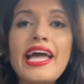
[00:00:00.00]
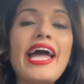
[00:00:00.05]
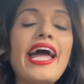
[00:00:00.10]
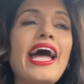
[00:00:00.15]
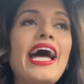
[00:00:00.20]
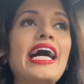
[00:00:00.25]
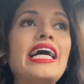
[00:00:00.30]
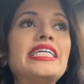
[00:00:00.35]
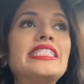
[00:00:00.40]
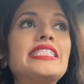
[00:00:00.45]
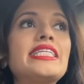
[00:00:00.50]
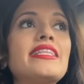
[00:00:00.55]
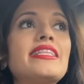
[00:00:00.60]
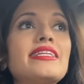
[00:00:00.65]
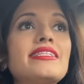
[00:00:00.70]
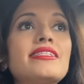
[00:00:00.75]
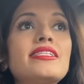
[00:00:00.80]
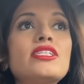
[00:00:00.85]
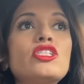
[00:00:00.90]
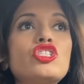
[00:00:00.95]
And
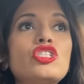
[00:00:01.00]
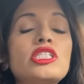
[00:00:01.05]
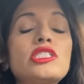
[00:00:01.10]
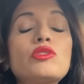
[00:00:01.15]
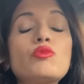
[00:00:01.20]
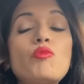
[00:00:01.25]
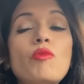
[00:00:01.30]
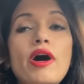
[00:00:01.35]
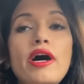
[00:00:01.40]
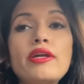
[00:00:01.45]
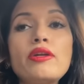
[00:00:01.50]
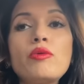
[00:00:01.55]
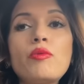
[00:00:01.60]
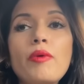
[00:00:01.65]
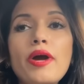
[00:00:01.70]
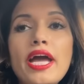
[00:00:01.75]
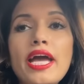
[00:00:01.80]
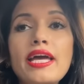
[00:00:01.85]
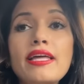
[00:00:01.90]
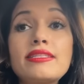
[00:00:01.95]
this is just one
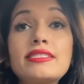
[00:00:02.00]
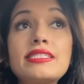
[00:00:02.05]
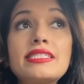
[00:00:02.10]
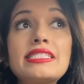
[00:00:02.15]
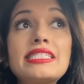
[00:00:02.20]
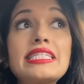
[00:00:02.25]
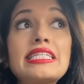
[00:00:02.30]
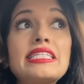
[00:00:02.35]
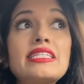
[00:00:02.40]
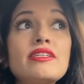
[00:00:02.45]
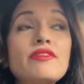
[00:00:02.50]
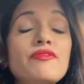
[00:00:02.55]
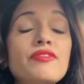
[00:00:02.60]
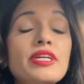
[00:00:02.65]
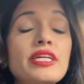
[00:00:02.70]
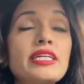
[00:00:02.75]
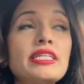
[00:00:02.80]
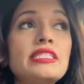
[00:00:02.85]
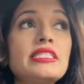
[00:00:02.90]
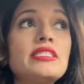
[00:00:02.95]
way, it's a
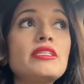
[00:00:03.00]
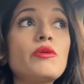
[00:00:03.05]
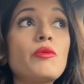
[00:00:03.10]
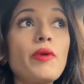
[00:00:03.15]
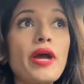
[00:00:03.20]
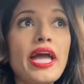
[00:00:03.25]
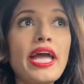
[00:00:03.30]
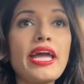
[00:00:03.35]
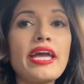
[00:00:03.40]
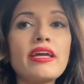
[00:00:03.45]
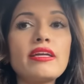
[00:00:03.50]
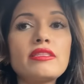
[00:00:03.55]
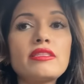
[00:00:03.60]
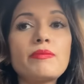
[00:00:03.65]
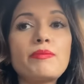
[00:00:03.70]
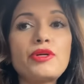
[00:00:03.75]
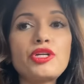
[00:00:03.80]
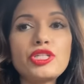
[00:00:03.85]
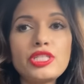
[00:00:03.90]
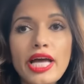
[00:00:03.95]
significant way, the
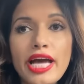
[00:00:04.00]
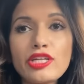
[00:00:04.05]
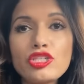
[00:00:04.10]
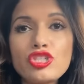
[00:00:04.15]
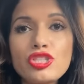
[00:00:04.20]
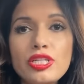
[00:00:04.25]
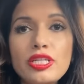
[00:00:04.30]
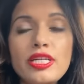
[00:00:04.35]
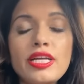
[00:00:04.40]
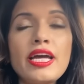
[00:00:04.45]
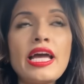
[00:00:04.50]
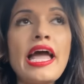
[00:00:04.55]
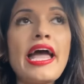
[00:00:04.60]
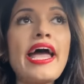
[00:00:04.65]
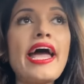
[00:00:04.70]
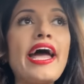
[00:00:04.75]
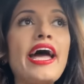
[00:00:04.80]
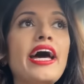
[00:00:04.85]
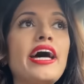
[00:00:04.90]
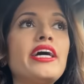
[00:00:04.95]
protection
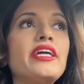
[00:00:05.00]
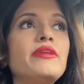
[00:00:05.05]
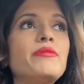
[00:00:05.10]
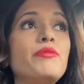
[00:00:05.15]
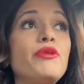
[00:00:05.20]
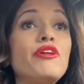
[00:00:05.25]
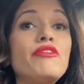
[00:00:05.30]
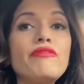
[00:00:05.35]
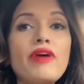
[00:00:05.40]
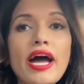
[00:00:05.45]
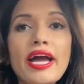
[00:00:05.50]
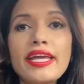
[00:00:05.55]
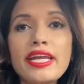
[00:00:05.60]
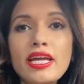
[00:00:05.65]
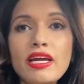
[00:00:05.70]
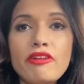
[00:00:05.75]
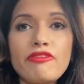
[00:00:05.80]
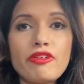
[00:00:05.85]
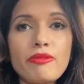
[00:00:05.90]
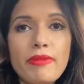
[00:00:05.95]
and
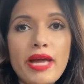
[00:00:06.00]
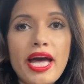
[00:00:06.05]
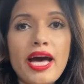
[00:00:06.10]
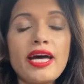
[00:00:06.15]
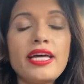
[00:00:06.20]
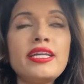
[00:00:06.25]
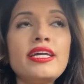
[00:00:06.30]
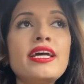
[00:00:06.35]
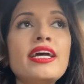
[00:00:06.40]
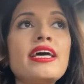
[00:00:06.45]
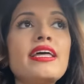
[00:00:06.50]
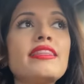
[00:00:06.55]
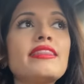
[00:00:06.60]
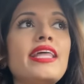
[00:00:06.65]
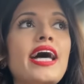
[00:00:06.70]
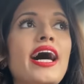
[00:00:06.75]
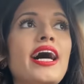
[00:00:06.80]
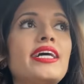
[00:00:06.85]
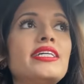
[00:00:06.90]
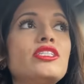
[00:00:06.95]
providing of a man
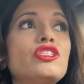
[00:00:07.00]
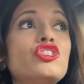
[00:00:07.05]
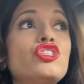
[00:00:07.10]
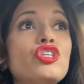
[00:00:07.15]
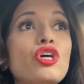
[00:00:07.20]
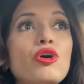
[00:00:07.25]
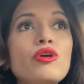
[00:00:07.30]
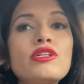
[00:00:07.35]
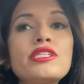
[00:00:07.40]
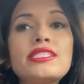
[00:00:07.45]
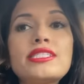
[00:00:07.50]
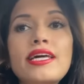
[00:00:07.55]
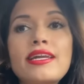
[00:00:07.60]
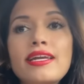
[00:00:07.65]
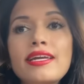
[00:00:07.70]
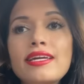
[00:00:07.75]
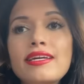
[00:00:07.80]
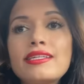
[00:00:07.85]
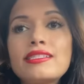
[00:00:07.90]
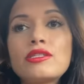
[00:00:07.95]
that shows that
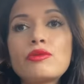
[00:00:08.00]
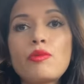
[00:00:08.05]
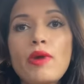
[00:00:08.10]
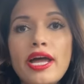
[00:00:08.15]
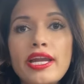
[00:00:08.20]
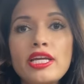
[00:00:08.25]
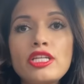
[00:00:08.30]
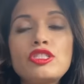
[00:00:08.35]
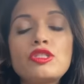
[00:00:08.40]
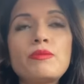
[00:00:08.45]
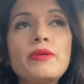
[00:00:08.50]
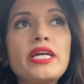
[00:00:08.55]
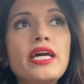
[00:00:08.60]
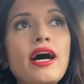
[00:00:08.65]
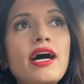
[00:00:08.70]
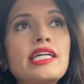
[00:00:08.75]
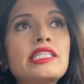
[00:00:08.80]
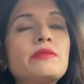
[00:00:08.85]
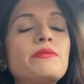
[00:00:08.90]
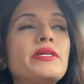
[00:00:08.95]
he is ready to be a
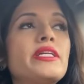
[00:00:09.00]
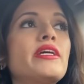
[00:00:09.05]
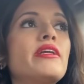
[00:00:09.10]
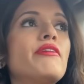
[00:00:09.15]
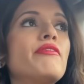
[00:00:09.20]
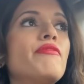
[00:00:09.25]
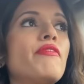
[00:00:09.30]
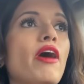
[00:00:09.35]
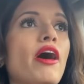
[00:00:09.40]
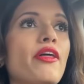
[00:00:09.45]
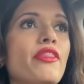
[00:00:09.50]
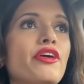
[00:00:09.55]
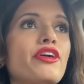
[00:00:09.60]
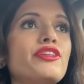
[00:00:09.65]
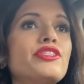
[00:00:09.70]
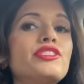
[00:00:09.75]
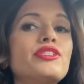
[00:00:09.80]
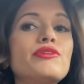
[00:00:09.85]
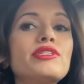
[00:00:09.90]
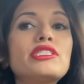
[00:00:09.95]
husband and a father.
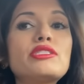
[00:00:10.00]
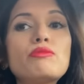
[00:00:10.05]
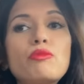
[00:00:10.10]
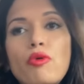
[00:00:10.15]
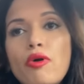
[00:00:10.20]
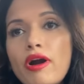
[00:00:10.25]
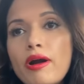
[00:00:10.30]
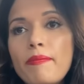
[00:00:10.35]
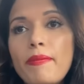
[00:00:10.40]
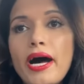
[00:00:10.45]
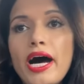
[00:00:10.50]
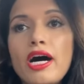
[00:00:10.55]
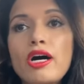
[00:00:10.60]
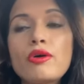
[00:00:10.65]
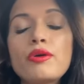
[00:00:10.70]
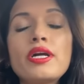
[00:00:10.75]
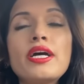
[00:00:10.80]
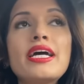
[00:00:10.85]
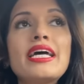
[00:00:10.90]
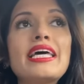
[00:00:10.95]
So it's more
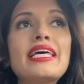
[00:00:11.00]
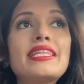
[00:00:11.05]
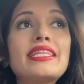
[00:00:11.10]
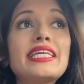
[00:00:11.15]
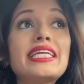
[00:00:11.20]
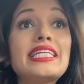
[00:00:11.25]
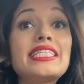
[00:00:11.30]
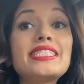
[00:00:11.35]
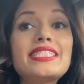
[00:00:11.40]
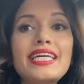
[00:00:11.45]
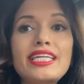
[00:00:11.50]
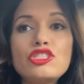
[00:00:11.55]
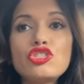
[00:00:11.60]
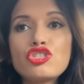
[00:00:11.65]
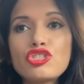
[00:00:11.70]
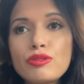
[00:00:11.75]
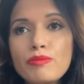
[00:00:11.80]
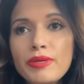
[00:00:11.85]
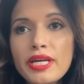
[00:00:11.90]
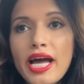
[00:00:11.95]
about the
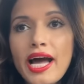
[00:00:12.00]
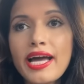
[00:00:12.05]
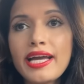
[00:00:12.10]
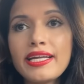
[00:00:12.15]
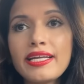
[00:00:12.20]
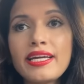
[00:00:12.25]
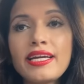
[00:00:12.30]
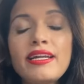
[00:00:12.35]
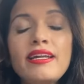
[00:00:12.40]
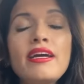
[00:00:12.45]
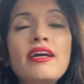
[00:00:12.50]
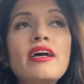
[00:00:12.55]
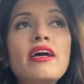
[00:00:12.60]
intention behind it.